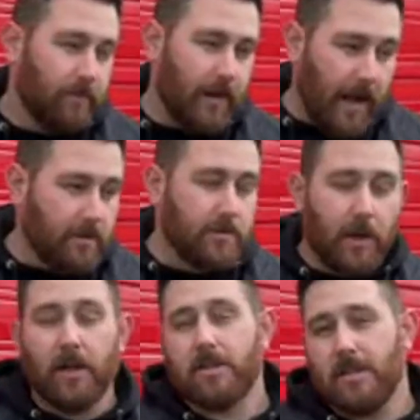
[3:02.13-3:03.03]
Adams
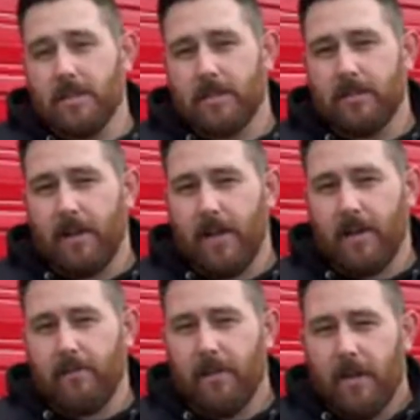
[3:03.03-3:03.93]
Polishes,
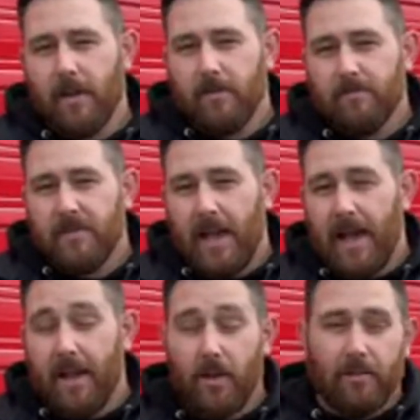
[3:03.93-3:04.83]
and
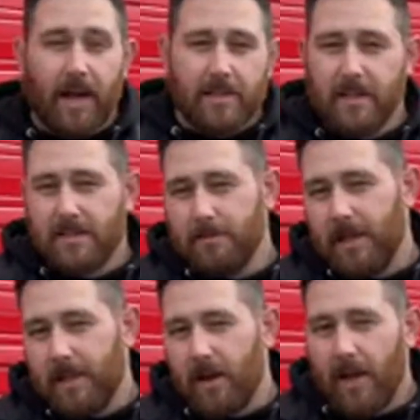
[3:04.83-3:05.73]
you have access to
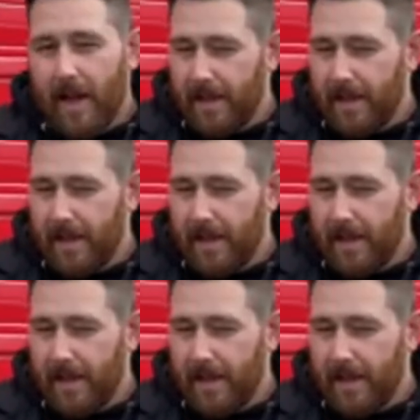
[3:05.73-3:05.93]
me that I'll